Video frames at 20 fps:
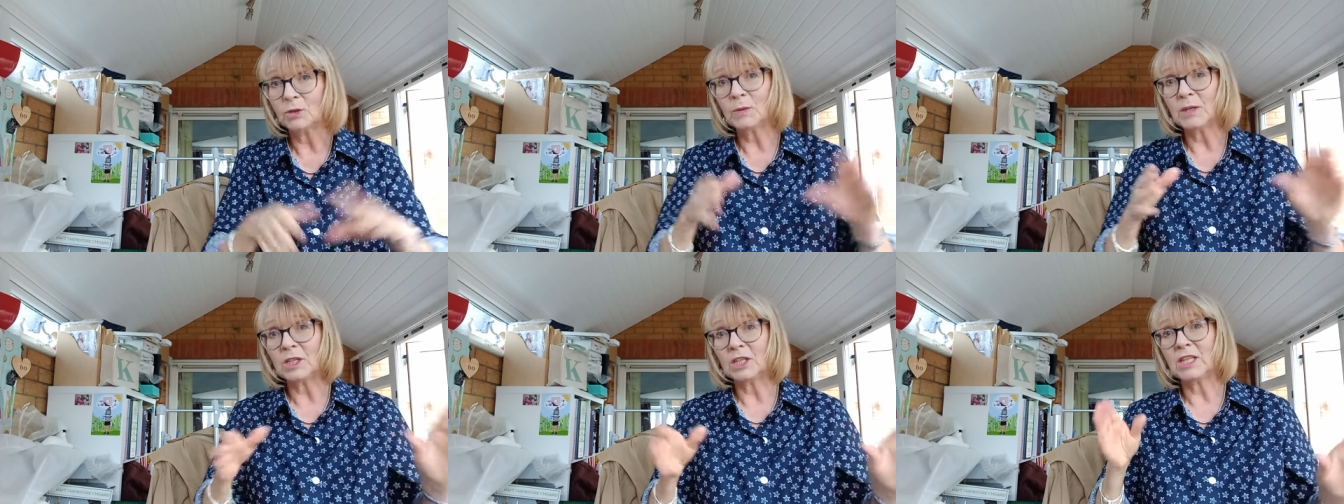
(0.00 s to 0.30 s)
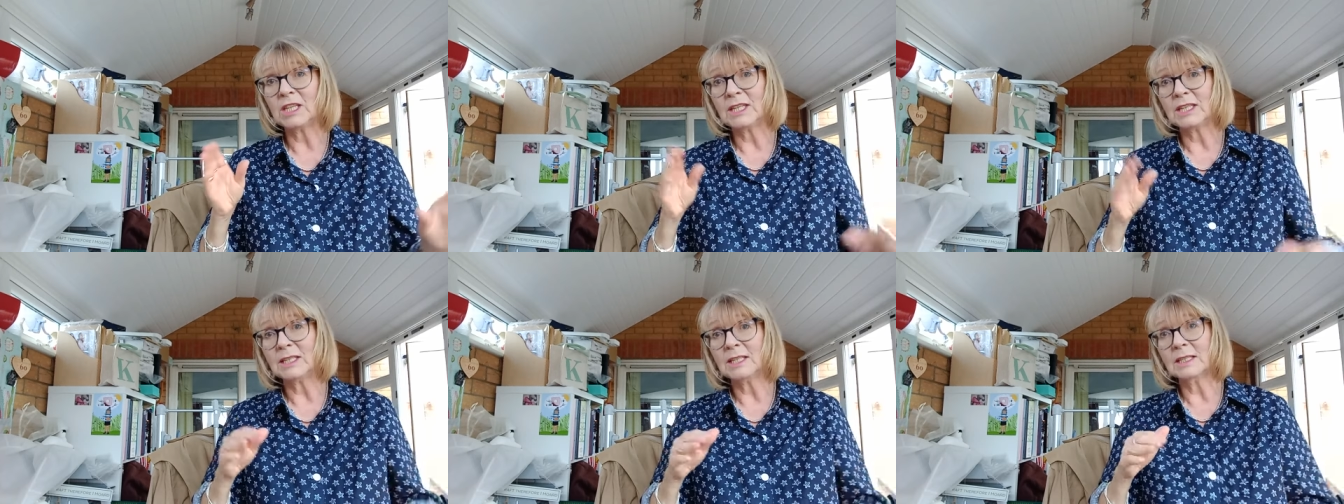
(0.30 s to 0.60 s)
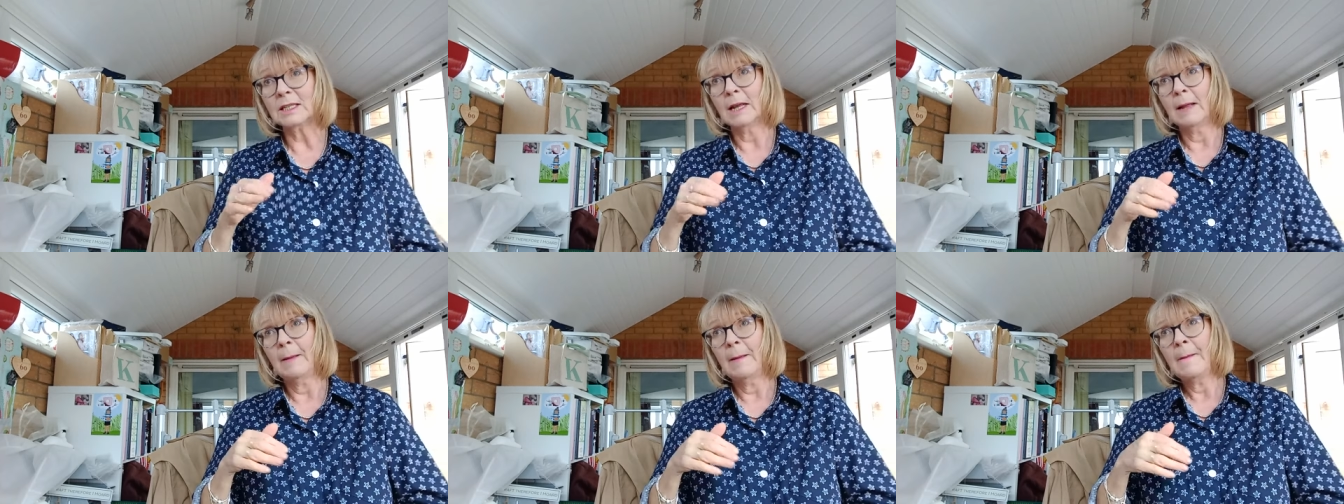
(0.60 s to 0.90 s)
which
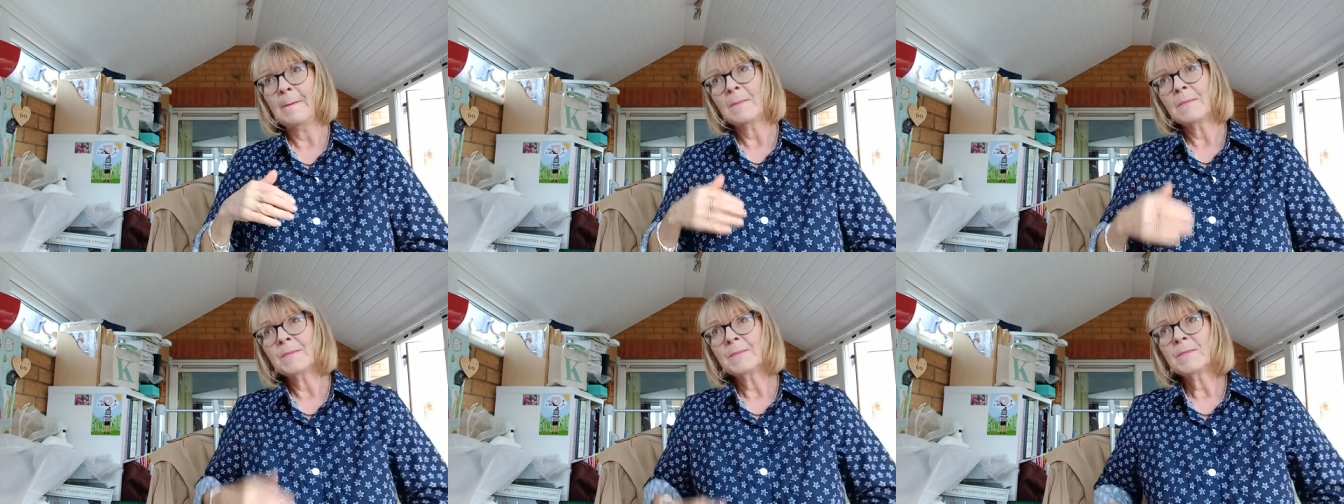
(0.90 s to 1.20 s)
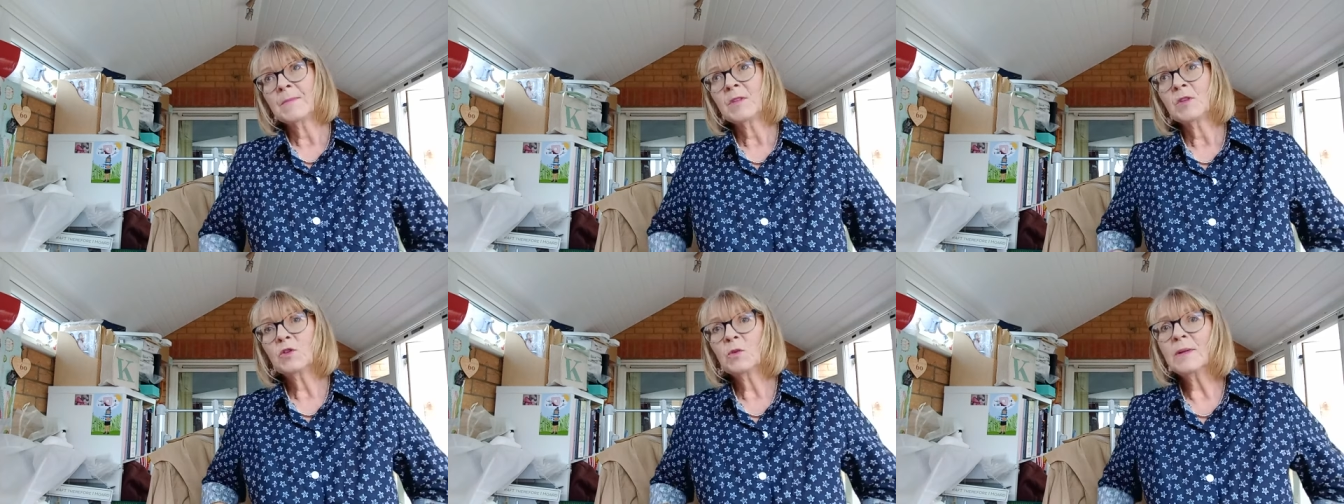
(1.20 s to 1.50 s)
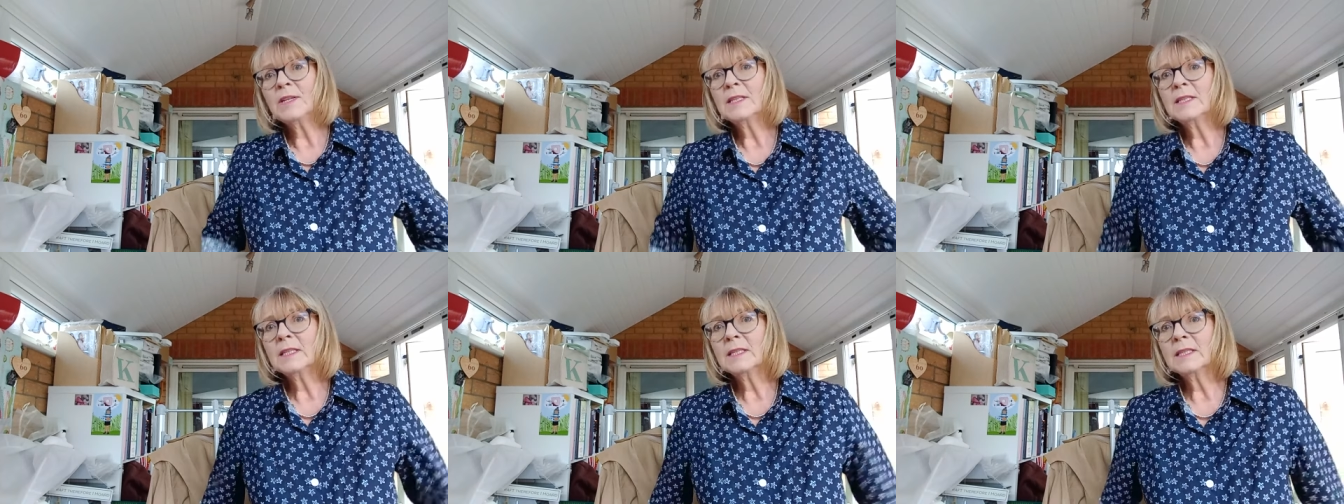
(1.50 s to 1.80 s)
is
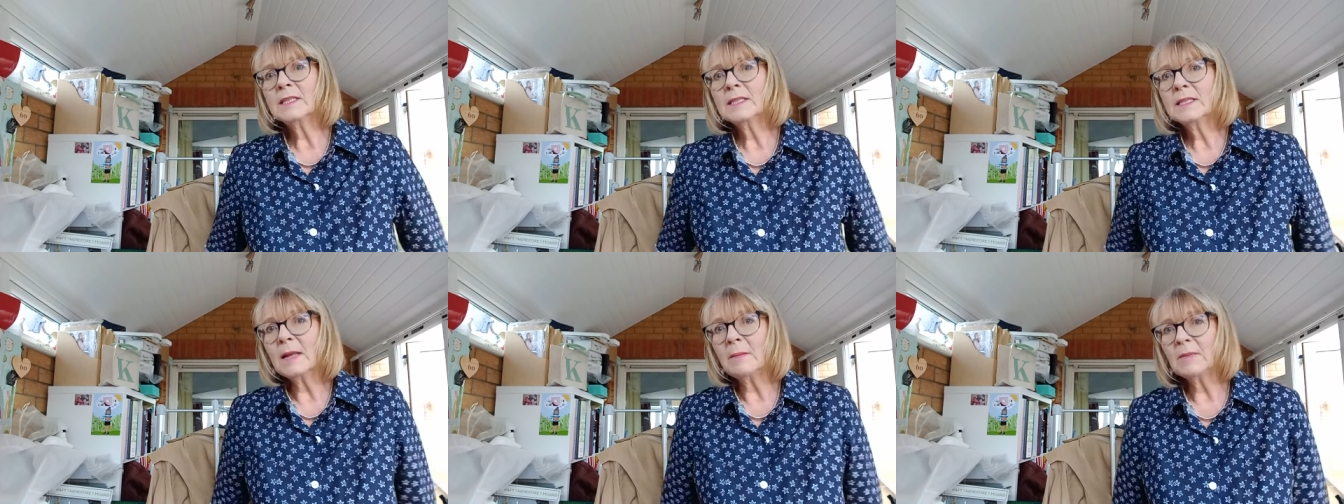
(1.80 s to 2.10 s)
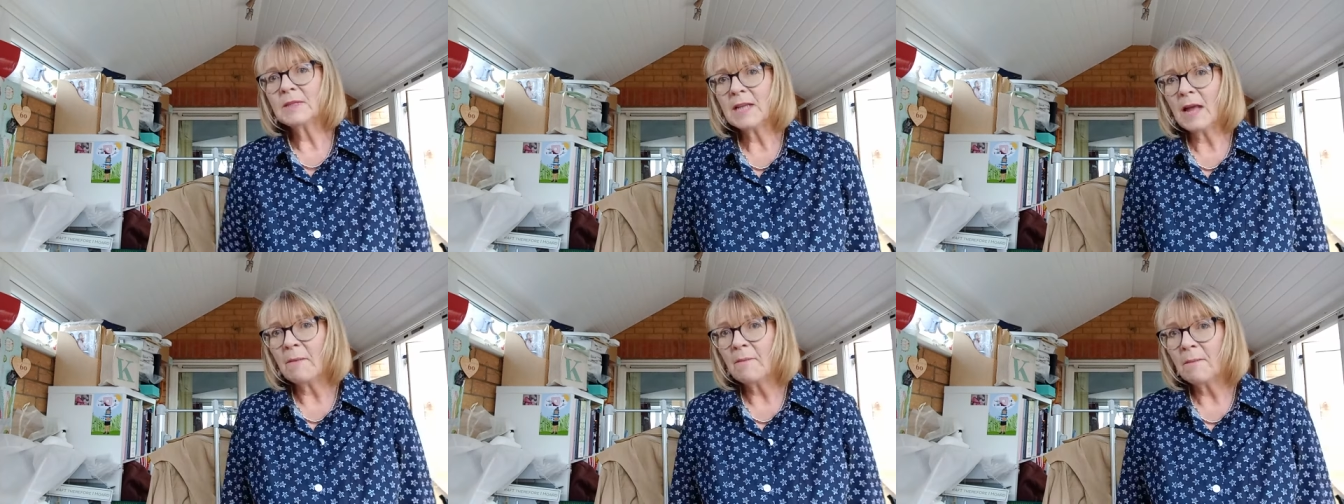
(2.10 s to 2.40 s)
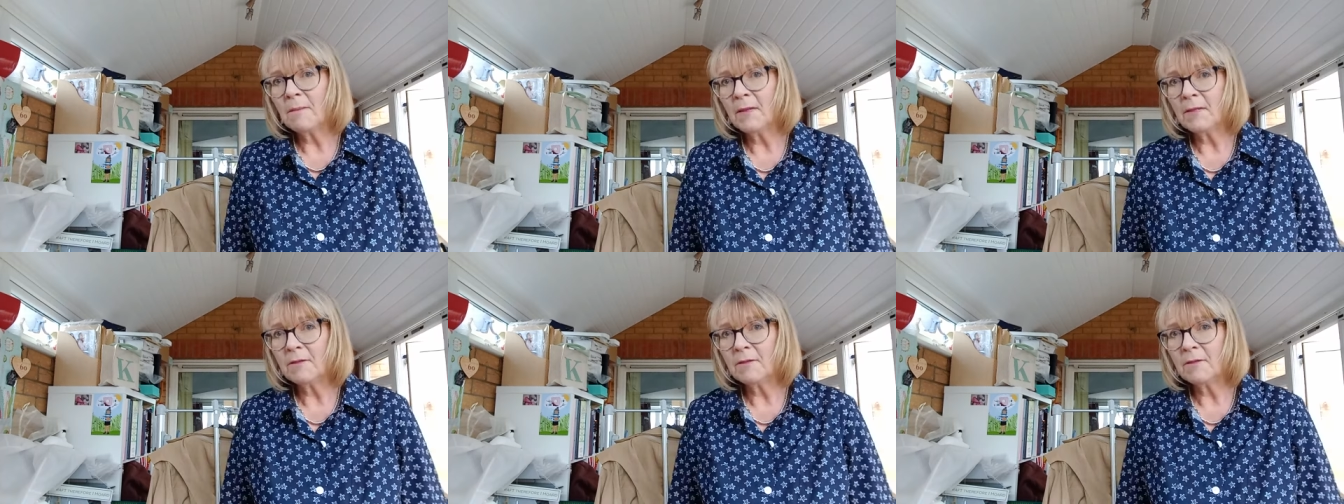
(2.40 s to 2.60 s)
26th of September,